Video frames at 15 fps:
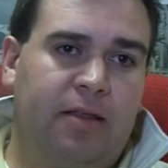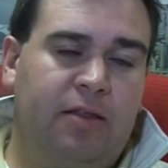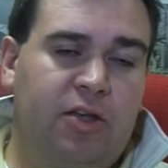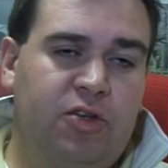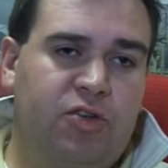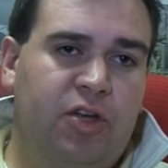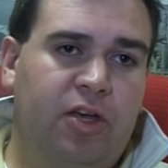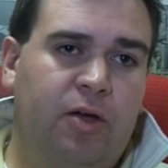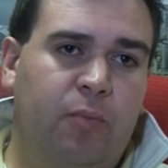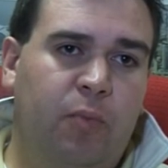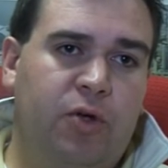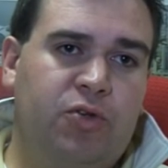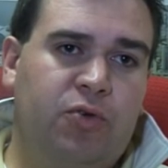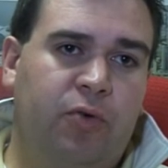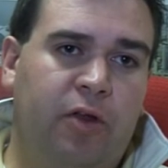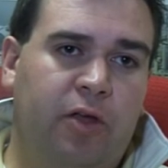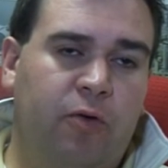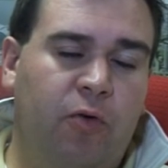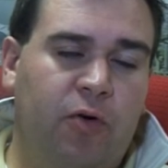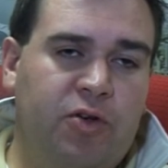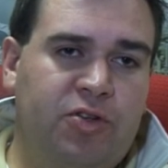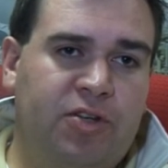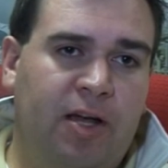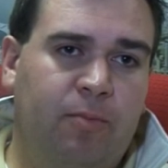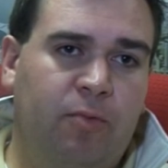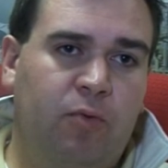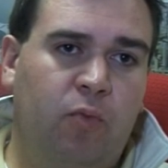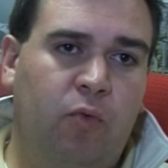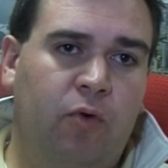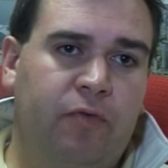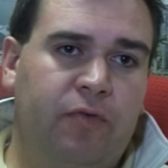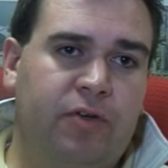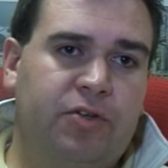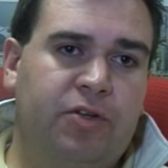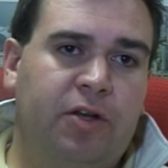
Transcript: This year we saw an increased number of wharfies,